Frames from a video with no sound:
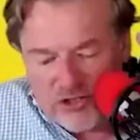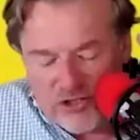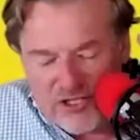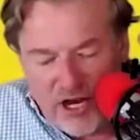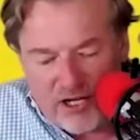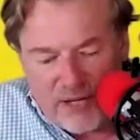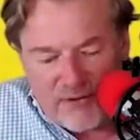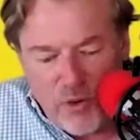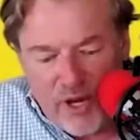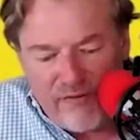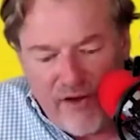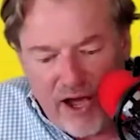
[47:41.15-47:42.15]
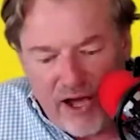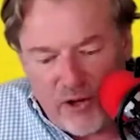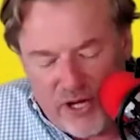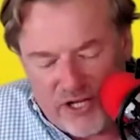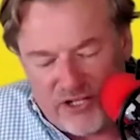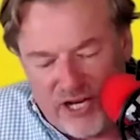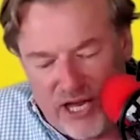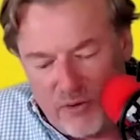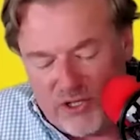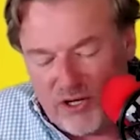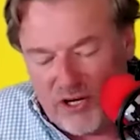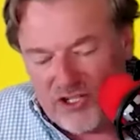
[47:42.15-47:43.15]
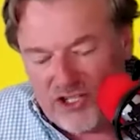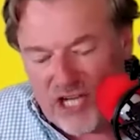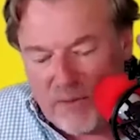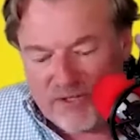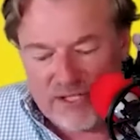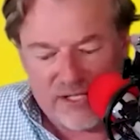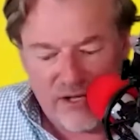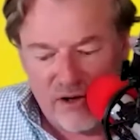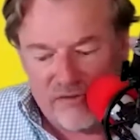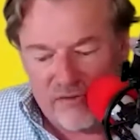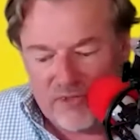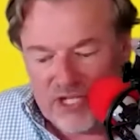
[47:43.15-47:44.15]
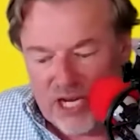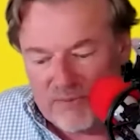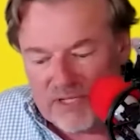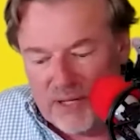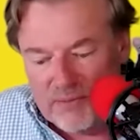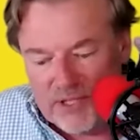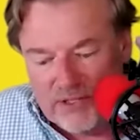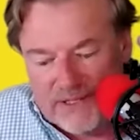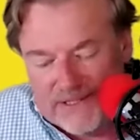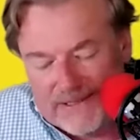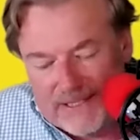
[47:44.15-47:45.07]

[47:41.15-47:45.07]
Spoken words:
on Startups Quickfire questionnaire, which I shamelessly stole from James Lipton.